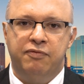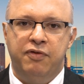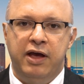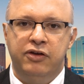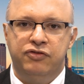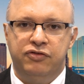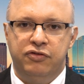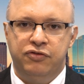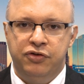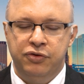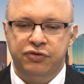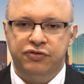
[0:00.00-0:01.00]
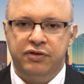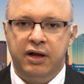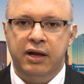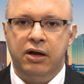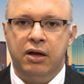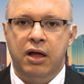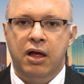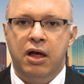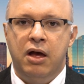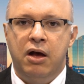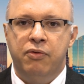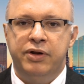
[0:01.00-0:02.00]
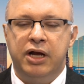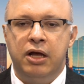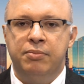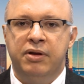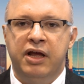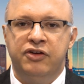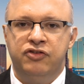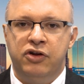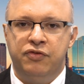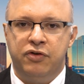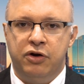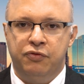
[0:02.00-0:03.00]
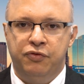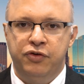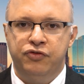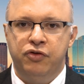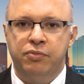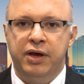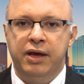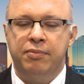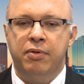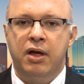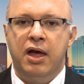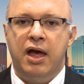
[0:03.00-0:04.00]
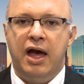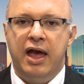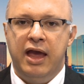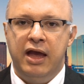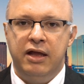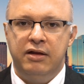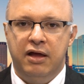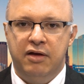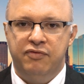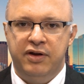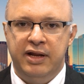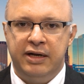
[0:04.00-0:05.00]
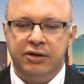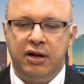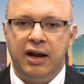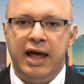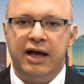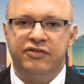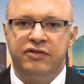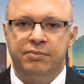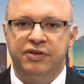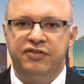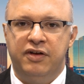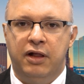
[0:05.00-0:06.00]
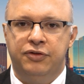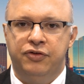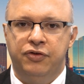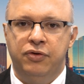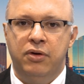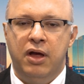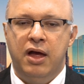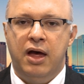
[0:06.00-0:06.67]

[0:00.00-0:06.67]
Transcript: phase 2 study with the combination of carfilzomib and venetoclax, the BCL-2